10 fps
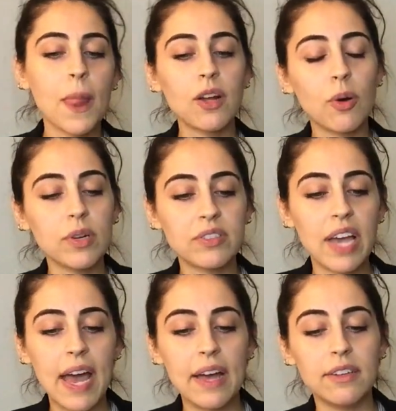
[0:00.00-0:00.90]
going
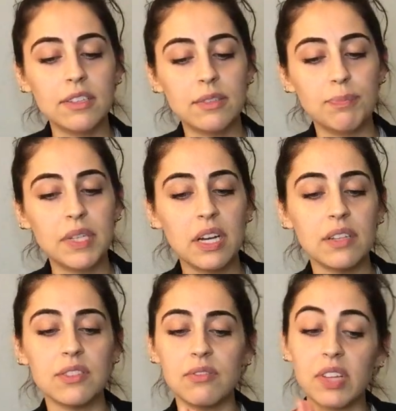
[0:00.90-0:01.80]
to end
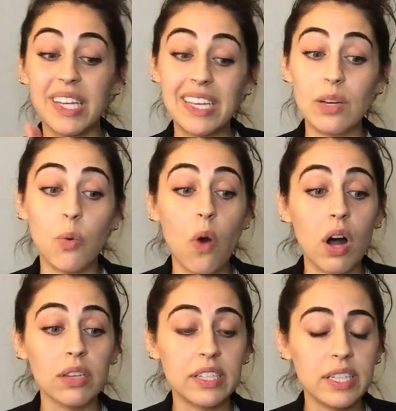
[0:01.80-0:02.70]
because of like
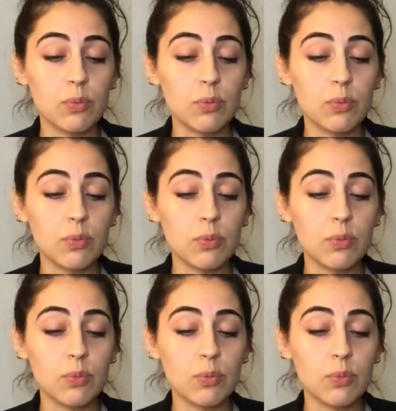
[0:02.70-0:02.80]
equality